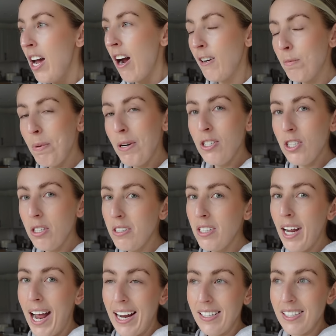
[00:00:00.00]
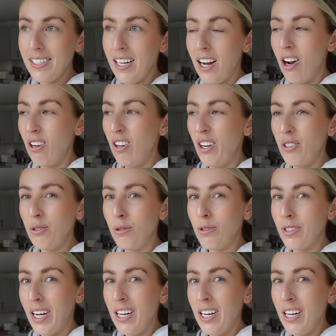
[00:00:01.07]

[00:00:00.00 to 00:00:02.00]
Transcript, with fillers: I've been doing an Asda online order.